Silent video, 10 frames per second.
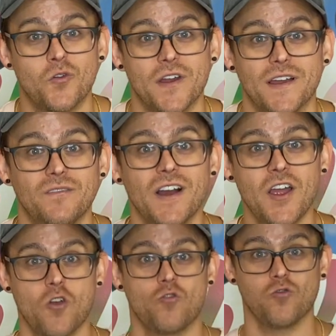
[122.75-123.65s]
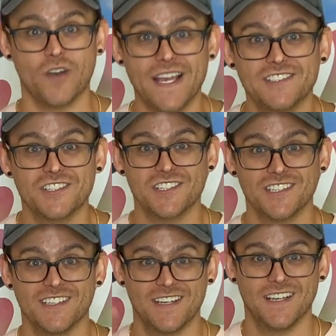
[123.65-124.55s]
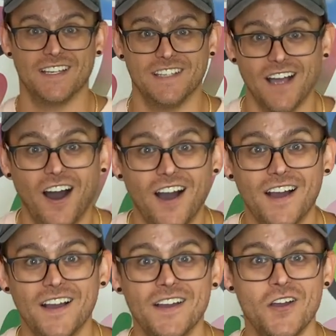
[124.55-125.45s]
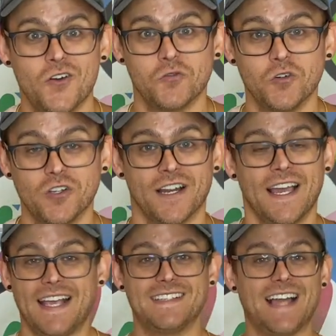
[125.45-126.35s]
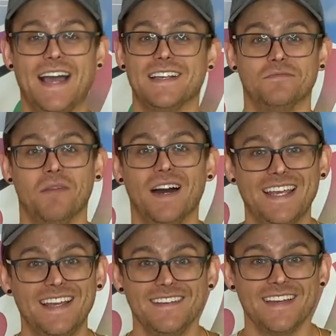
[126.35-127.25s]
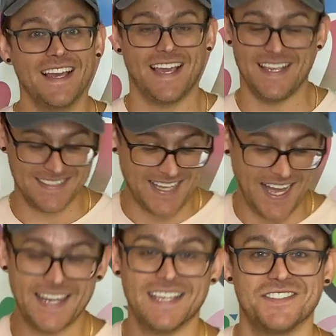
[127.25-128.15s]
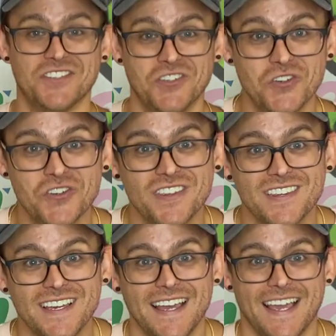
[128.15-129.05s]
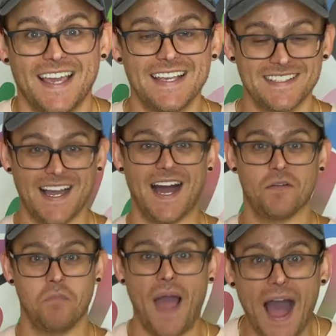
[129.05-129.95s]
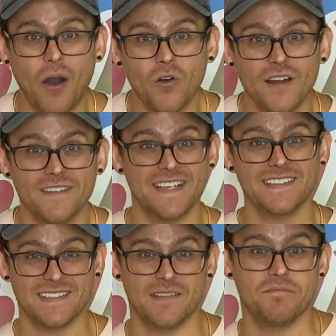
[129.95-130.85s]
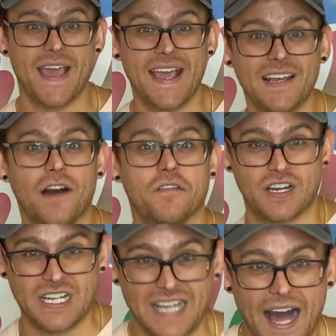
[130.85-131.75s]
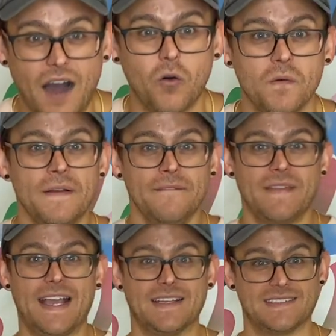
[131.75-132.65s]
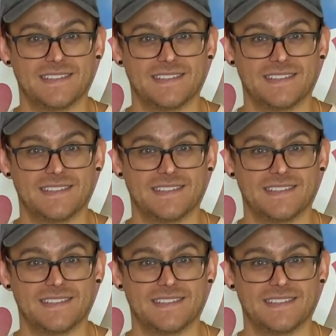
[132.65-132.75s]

for him. Rich, young ruler. He's got his money, he's got his youth, he's got power. This is a man of clout and